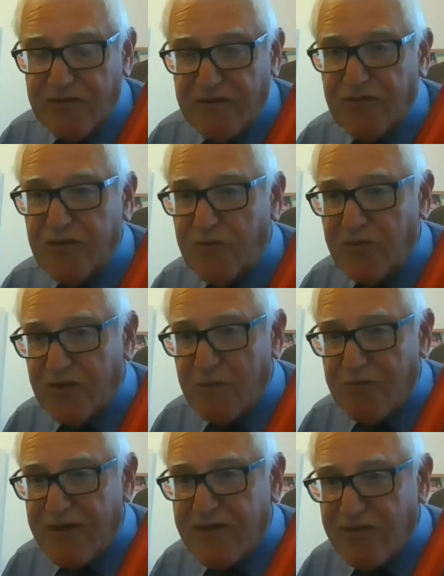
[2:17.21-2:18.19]
If you want to
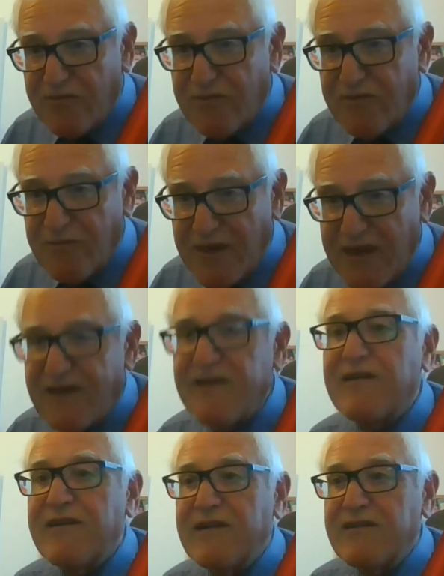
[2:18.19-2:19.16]
press on with me,
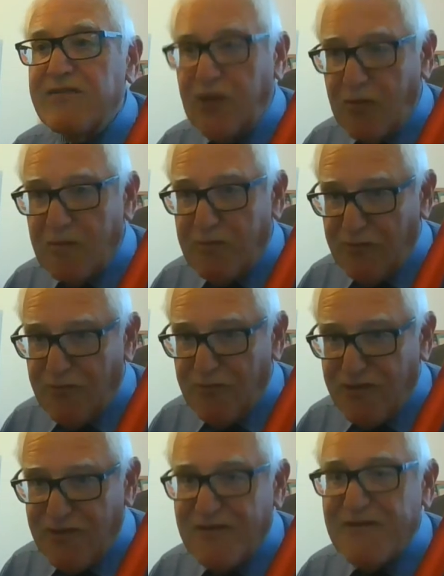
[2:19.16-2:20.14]
don't
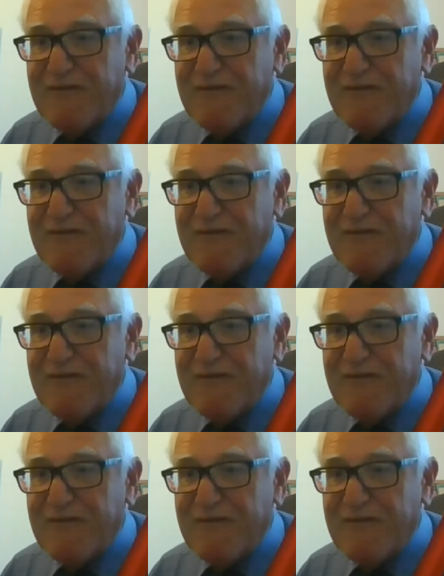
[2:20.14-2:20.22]
pause.